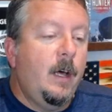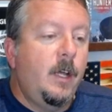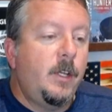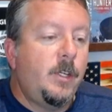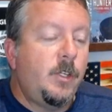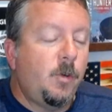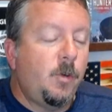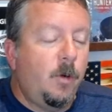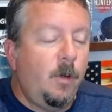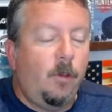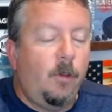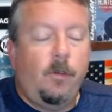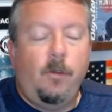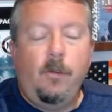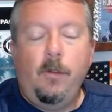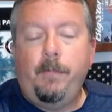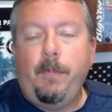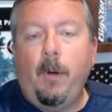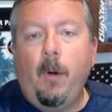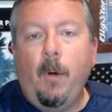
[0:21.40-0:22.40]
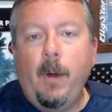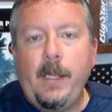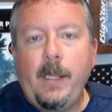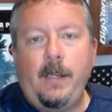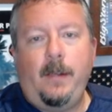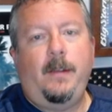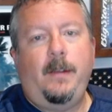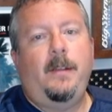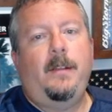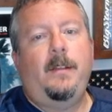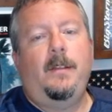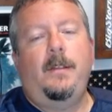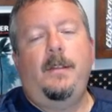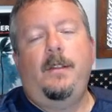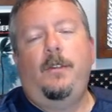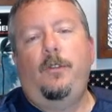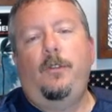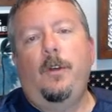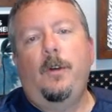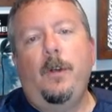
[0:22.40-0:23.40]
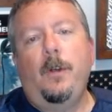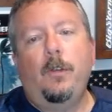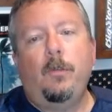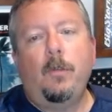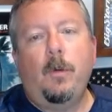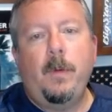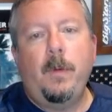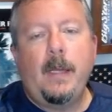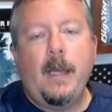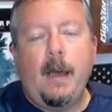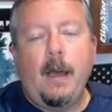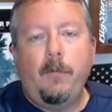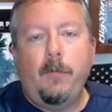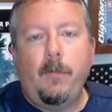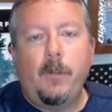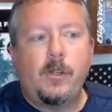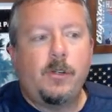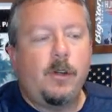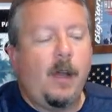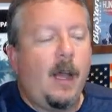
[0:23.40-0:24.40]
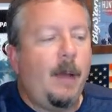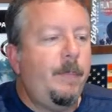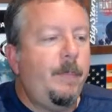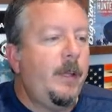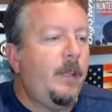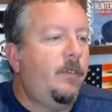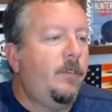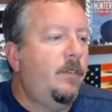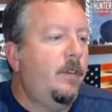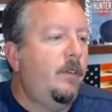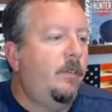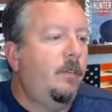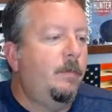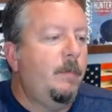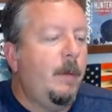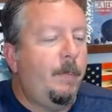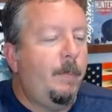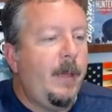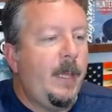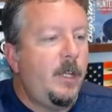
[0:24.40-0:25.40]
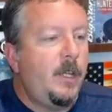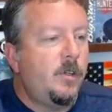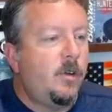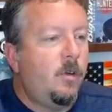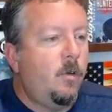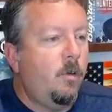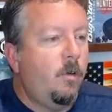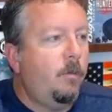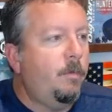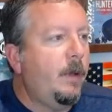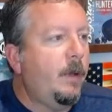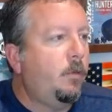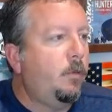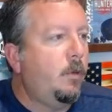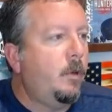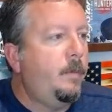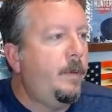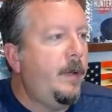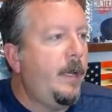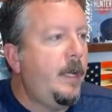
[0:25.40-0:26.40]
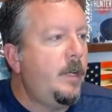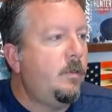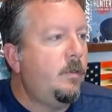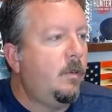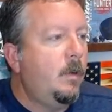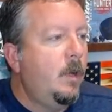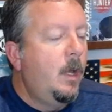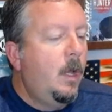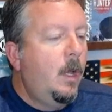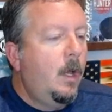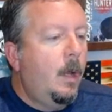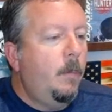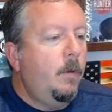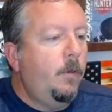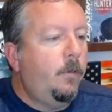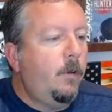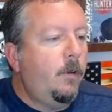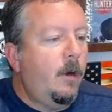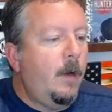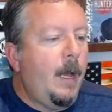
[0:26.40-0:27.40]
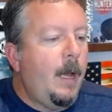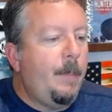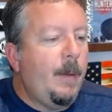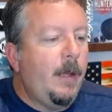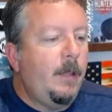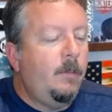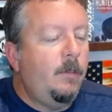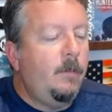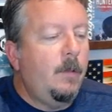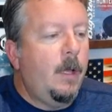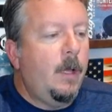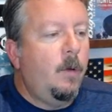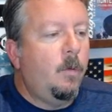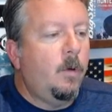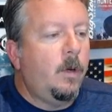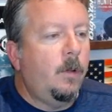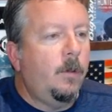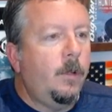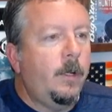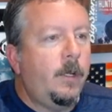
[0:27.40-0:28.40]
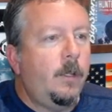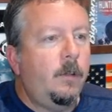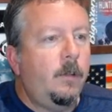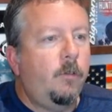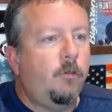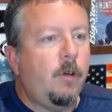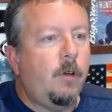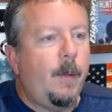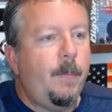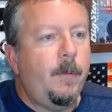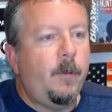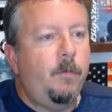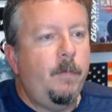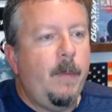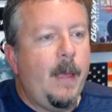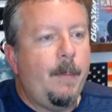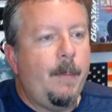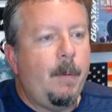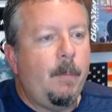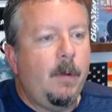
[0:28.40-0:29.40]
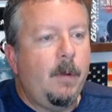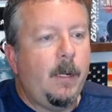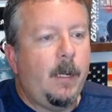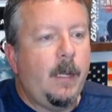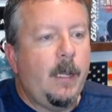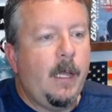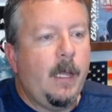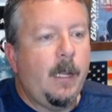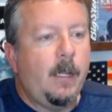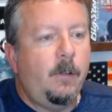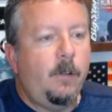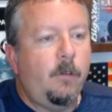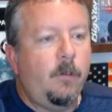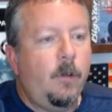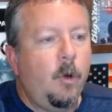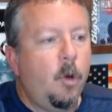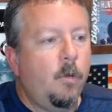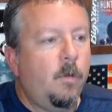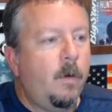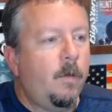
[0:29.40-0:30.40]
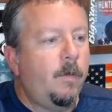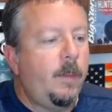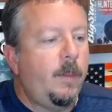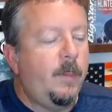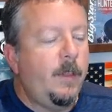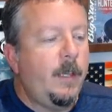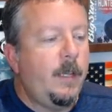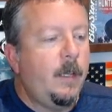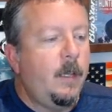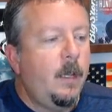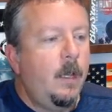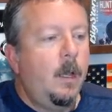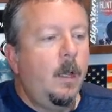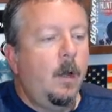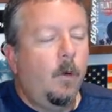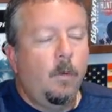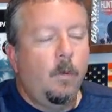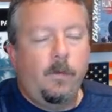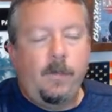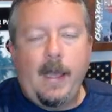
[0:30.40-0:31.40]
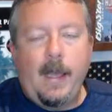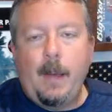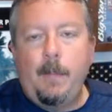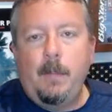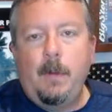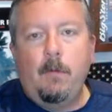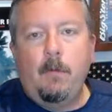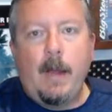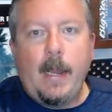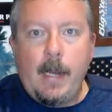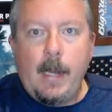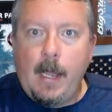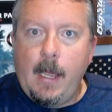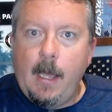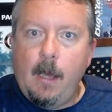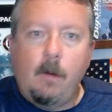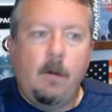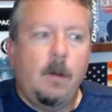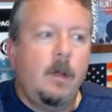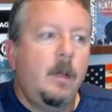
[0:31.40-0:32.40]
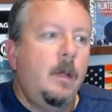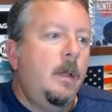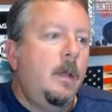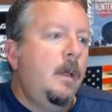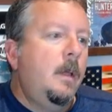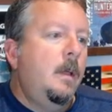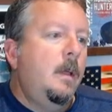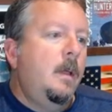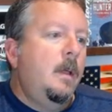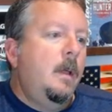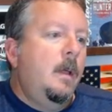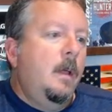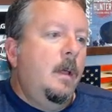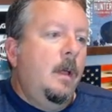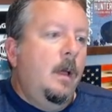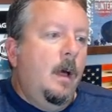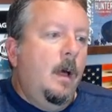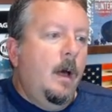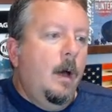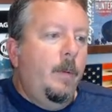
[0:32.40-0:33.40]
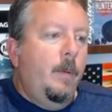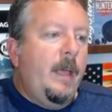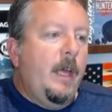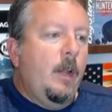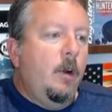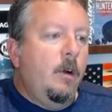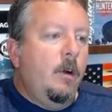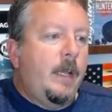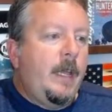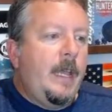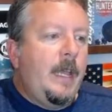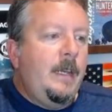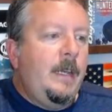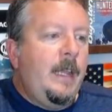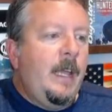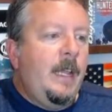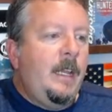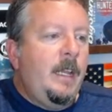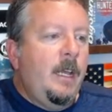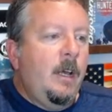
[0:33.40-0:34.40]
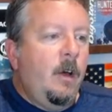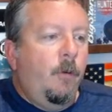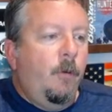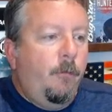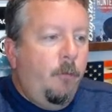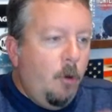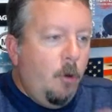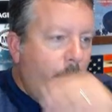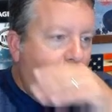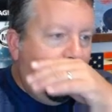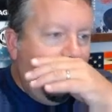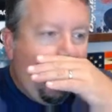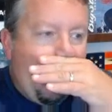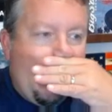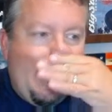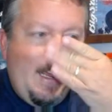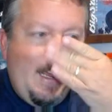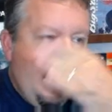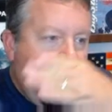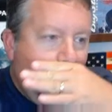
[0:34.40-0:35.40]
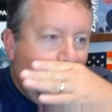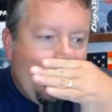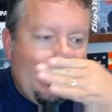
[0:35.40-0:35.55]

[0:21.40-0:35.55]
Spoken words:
Short to the point. So here's what we got for the tropics. This is my page, of course, Mike's Weather Page. I'm going to start out by, we're going to look at this tropics map. I'm going to kind of just go over everything, what's happening right now. We had Hurricane Danielle form today.